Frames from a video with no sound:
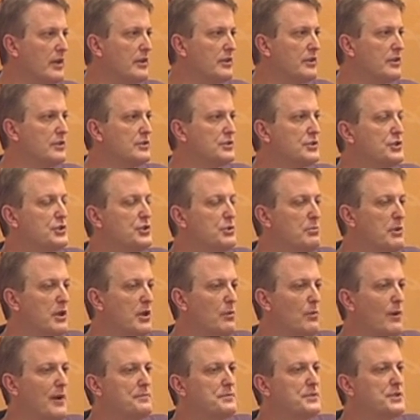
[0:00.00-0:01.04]
there's too many
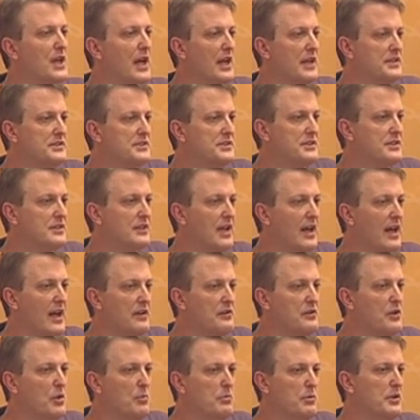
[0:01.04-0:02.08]
websites
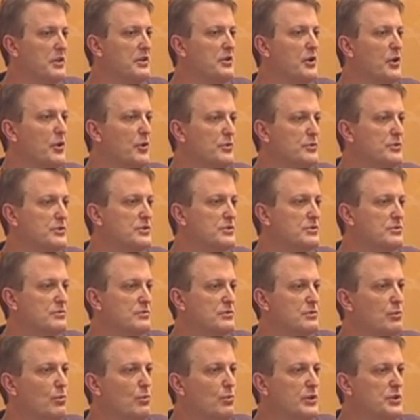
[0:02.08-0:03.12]
and nobody knows
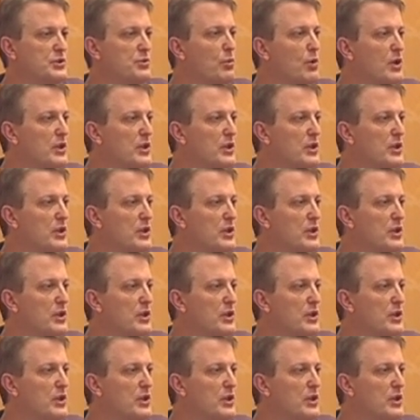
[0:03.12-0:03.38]
which